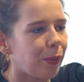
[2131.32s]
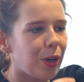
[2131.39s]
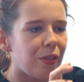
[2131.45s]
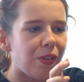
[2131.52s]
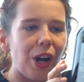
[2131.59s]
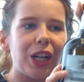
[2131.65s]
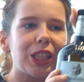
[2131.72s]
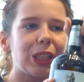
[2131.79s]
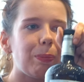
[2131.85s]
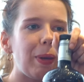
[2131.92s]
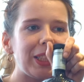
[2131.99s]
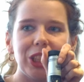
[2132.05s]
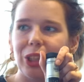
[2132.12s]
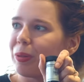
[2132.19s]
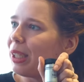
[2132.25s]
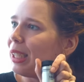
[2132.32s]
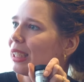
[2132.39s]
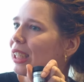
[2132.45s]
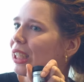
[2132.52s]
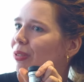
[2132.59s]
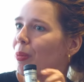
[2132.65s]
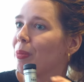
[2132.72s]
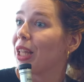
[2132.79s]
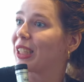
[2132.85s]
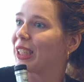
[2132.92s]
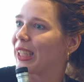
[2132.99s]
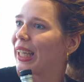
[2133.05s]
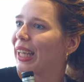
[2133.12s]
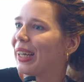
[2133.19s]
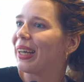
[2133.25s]
one of our special releases from
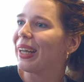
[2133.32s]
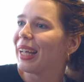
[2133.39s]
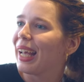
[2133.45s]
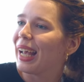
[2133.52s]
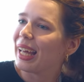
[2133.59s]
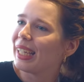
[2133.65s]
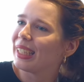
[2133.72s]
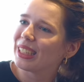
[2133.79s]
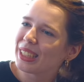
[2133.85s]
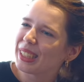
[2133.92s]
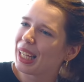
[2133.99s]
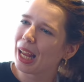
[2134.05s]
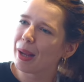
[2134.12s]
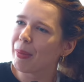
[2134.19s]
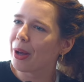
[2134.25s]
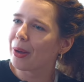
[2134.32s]
this year. Okay. And it just came